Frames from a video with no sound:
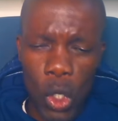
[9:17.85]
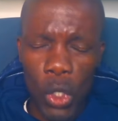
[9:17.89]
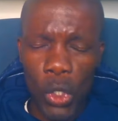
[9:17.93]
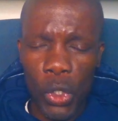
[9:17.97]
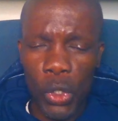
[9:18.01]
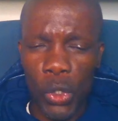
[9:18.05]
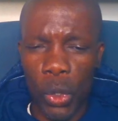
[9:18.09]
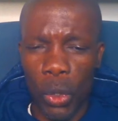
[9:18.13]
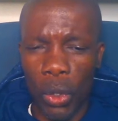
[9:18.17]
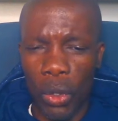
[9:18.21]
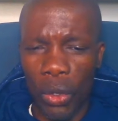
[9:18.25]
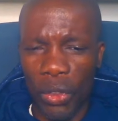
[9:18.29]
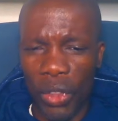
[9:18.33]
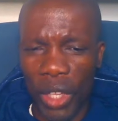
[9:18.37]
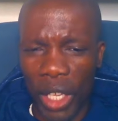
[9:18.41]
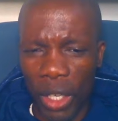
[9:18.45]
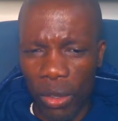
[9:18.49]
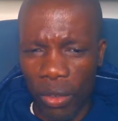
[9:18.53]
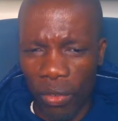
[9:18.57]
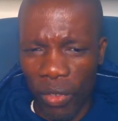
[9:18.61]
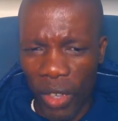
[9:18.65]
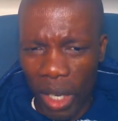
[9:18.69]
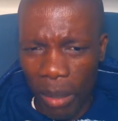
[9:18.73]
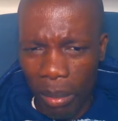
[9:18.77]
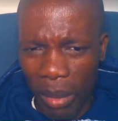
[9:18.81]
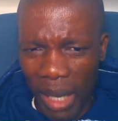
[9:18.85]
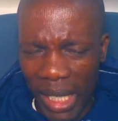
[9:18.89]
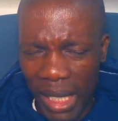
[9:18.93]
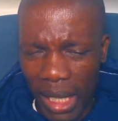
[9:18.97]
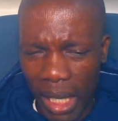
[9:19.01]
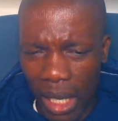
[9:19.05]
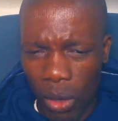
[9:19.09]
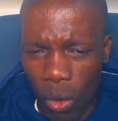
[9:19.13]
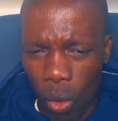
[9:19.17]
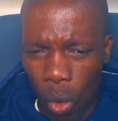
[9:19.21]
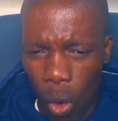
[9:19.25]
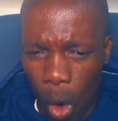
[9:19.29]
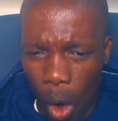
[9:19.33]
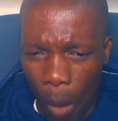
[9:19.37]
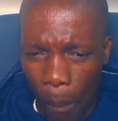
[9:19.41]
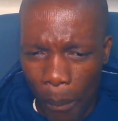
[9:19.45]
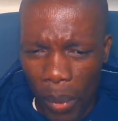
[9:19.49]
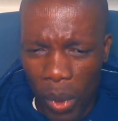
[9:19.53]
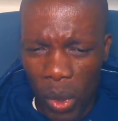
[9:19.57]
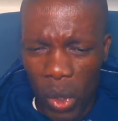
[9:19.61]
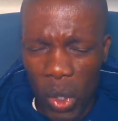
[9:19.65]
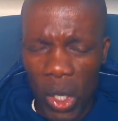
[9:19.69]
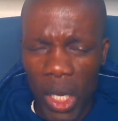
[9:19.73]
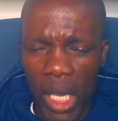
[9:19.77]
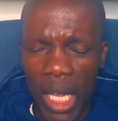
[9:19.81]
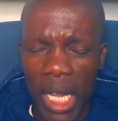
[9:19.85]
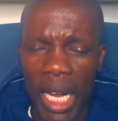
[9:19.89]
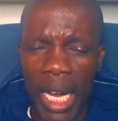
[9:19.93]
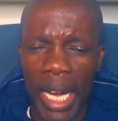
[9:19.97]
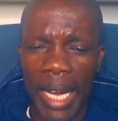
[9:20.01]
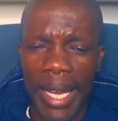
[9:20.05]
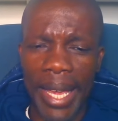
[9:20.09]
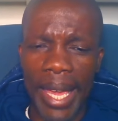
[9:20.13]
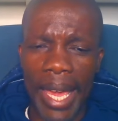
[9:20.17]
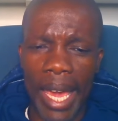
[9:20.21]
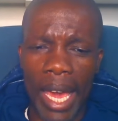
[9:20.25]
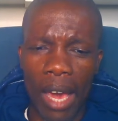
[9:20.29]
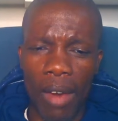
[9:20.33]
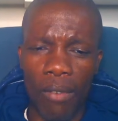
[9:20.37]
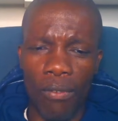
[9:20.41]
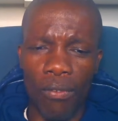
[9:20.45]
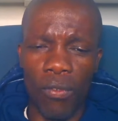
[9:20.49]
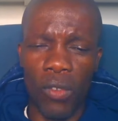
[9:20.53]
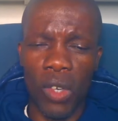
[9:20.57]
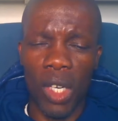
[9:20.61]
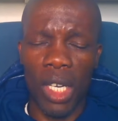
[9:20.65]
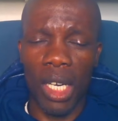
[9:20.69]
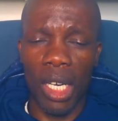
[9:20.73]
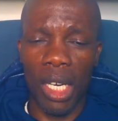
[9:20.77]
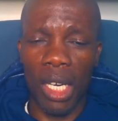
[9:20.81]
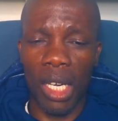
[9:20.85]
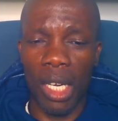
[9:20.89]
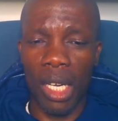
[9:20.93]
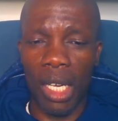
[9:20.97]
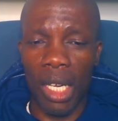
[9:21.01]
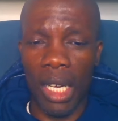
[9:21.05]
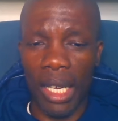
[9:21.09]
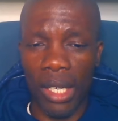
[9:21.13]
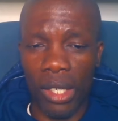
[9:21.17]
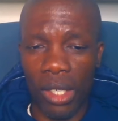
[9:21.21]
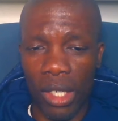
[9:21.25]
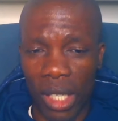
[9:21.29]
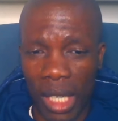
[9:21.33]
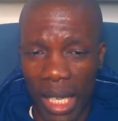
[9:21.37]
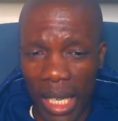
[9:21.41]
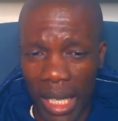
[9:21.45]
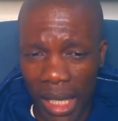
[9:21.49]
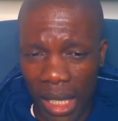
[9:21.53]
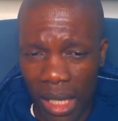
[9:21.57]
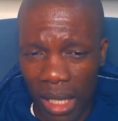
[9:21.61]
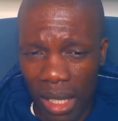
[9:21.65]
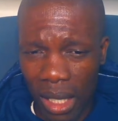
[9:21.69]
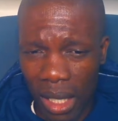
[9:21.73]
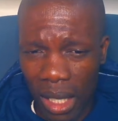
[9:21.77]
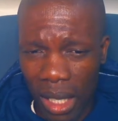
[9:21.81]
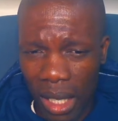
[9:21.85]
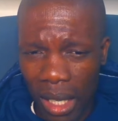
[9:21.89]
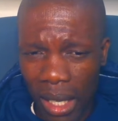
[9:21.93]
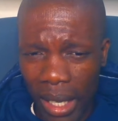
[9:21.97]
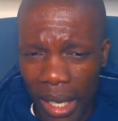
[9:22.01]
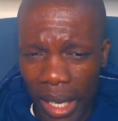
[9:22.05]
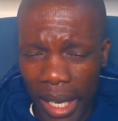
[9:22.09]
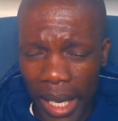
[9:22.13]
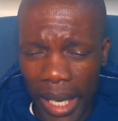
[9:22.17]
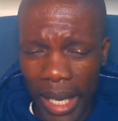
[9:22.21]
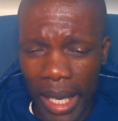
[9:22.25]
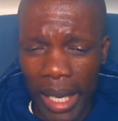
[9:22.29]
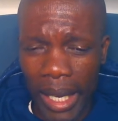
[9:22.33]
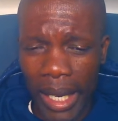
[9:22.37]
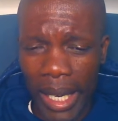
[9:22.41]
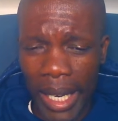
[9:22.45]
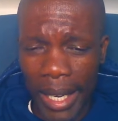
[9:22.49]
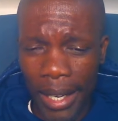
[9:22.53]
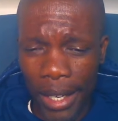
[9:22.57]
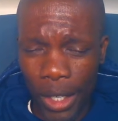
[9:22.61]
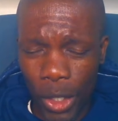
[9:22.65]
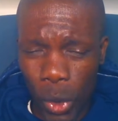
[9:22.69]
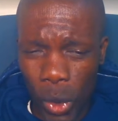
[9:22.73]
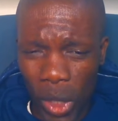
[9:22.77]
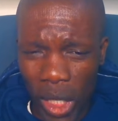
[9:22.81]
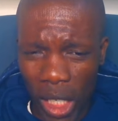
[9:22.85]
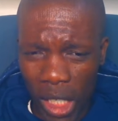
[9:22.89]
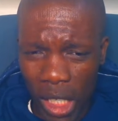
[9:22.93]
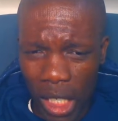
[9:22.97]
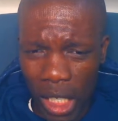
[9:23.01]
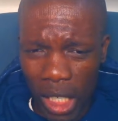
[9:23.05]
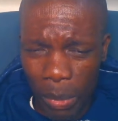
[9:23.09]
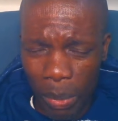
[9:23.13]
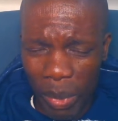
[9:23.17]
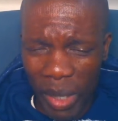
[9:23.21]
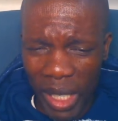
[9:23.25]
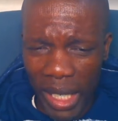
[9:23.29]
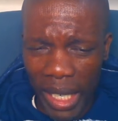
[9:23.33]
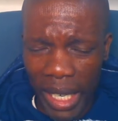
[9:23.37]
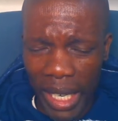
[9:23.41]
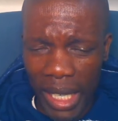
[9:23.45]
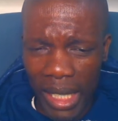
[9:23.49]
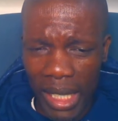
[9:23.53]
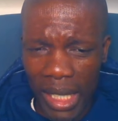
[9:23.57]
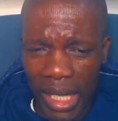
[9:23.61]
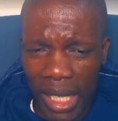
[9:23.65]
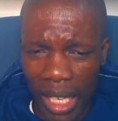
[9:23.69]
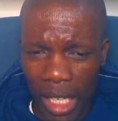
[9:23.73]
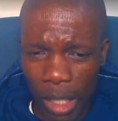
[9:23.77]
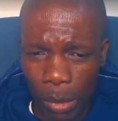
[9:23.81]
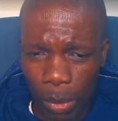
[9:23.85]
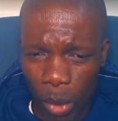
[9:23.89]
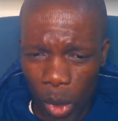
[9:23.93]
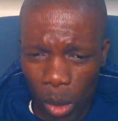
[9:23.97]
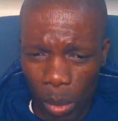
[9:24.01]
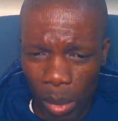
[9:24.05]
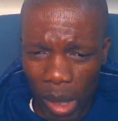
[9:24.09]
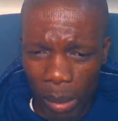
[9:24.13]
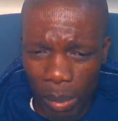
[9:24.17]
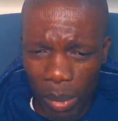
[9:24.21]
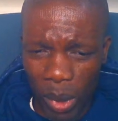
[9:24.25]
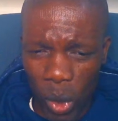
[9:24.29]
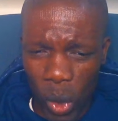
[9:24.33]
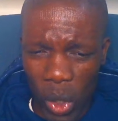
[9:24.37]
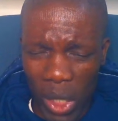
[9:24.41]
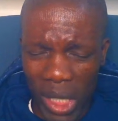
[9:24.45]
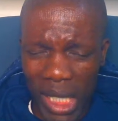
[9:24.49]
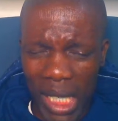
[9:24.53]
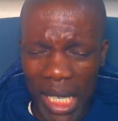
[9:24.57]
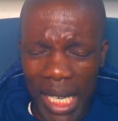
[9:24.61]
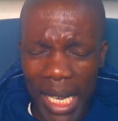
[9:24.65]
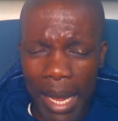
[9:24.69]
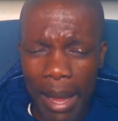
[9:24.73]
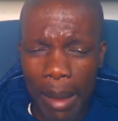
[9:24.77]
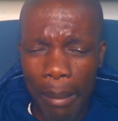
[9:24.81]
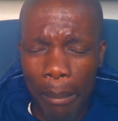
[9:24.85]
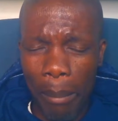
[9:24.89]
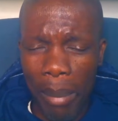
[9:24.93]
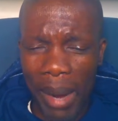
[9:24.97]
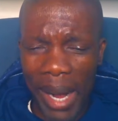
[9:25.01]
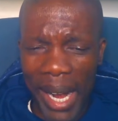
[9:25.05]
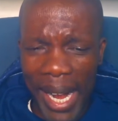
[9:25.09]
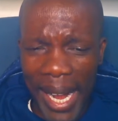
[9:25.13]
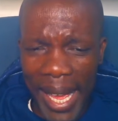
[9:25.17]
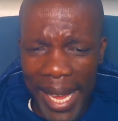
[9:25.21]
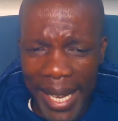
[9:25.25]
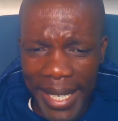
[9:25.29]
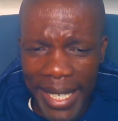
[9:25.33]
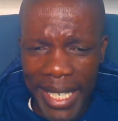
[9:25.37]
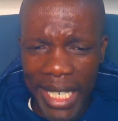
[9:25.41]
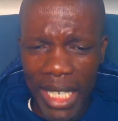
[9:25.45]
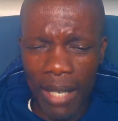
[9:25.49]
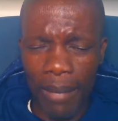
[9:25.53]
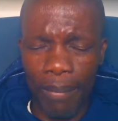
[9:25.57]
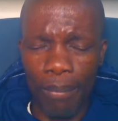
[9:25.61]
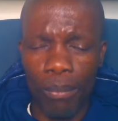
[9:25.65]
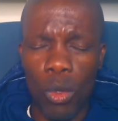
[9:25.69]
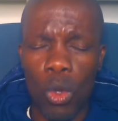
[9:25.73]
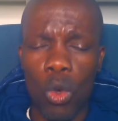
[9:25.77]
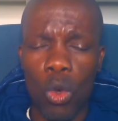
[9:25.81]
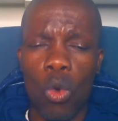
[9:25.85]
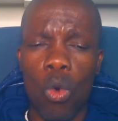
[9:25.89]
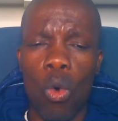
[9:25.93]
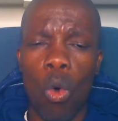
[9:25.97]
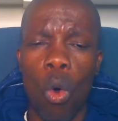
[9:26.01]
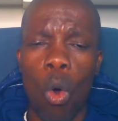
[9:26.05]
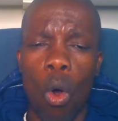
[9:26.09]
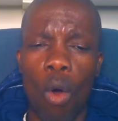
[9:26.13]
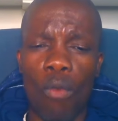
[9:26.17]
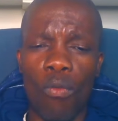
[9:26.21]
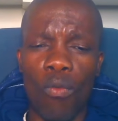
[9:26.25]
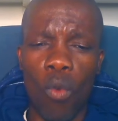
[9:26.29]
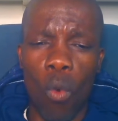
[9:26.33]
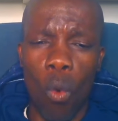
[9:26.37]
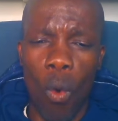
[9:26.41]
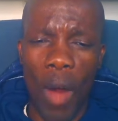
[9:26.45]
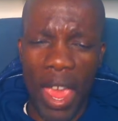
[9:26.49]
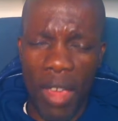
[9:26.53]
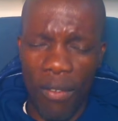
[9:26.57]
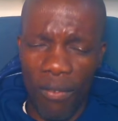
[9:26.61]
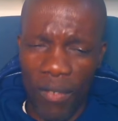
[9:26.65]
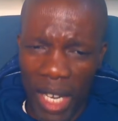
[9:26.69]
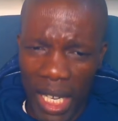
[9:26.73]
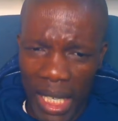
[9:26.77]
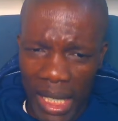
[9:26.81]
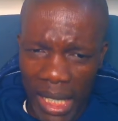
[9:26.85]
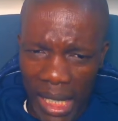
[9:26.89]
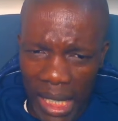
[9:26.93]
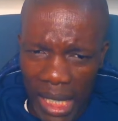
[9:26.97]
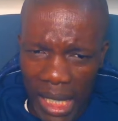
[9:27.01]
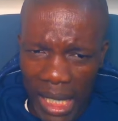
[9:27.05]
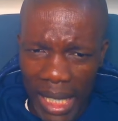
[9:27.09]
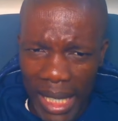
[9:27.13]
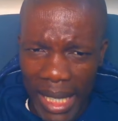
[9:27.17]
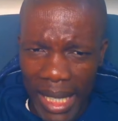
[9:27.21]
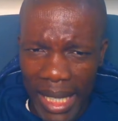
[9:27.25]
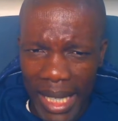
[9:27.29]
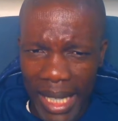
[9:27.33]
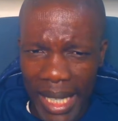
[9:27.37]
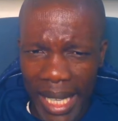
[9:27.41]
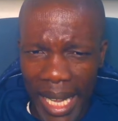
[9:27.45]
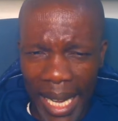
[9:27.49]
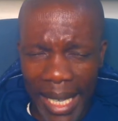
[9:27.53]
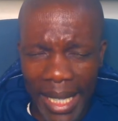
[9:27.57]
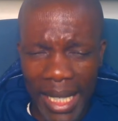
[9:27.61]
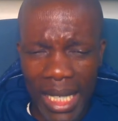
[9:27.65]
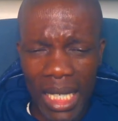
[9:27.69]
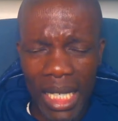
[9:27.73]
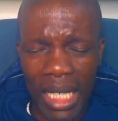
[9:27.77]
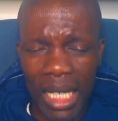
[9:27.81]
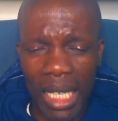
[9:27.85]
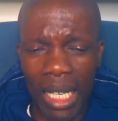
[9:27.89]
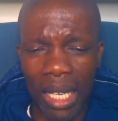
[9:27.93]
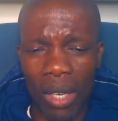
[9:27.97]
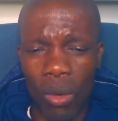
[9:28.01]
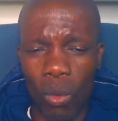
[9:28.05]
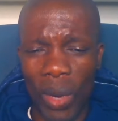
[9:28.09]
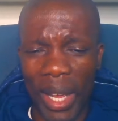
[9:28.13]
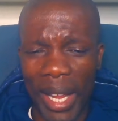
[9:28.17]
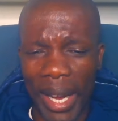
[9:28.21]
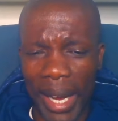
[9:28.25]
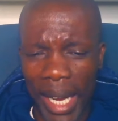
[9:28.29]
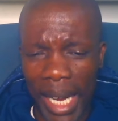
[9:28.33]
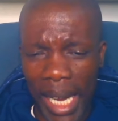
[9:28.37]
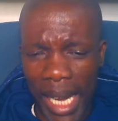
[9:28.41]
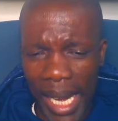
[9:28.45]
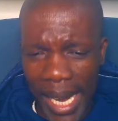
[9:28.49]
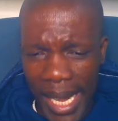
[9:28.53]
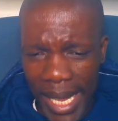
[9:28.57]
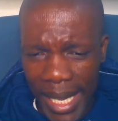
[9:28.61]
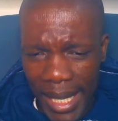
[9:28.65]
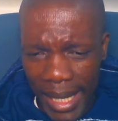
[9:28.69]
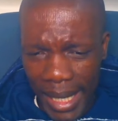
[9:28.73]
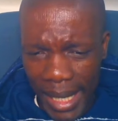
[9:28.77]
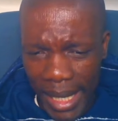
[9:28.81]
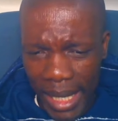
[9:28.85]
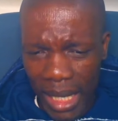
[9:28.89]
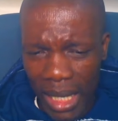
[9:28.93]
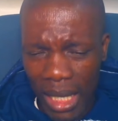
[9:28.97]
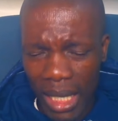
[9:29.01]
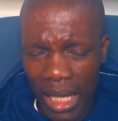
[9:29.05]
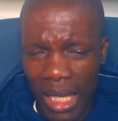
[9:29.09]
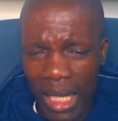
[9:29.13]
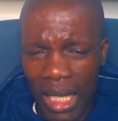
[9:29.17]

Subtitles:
So thank you very much. I hope I have addressed an issue that has been a serious problem, because plenty of waivers that were released